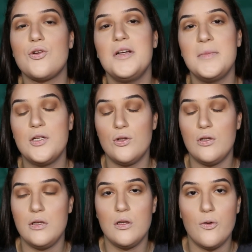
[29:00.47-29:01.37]

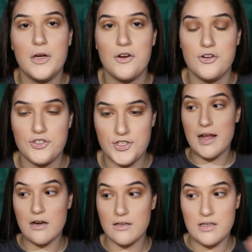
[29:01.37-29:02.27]
criminal lawyers
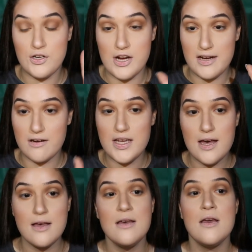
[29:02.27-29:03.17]
in her
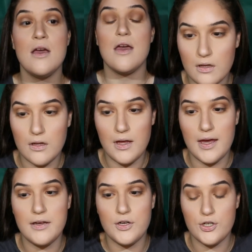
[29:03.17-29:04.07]
area,
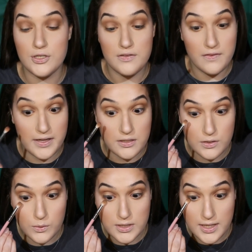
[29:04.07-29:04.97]
and her defense
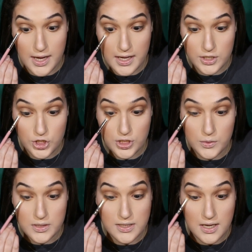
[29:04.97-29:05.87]
was that she
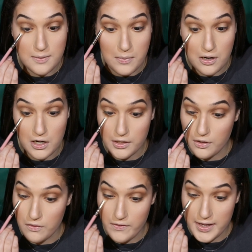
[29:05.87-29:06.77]
was a part
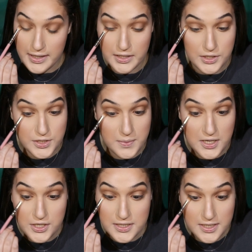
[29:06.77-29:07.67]
of a
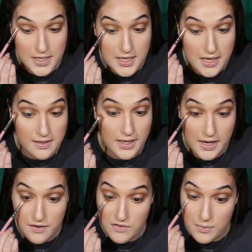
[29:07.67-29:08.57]
conspiracy and
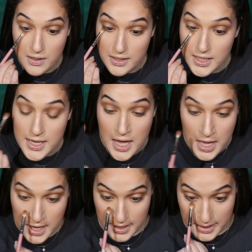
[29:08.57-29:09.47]
that everybody
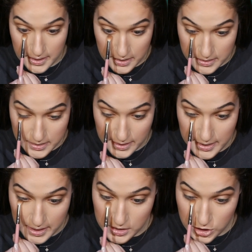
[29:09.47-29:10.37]
is
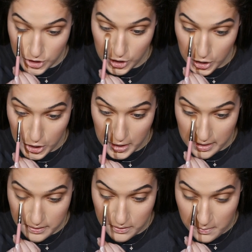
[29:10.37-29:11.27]
against her
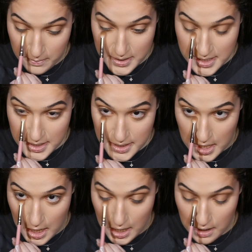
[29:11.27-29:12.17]
and the
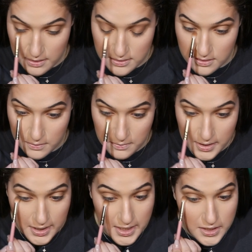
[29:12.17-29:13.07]
media, it's the
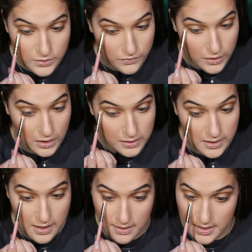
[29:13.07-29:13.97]
media's
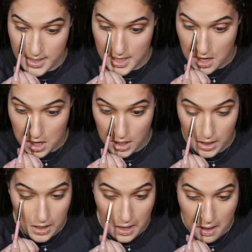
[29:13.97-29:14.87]
fault and they
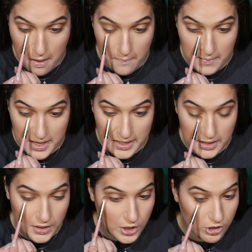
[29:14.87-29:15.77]
are
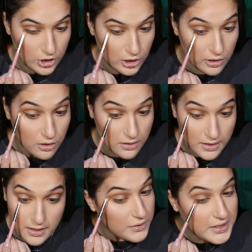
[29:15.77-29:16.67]
making her
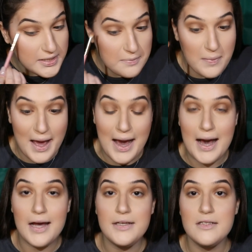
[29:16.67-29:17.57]
look really
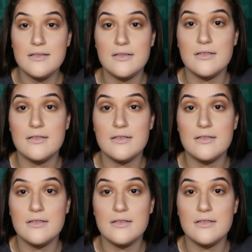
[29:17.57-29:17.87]
bad.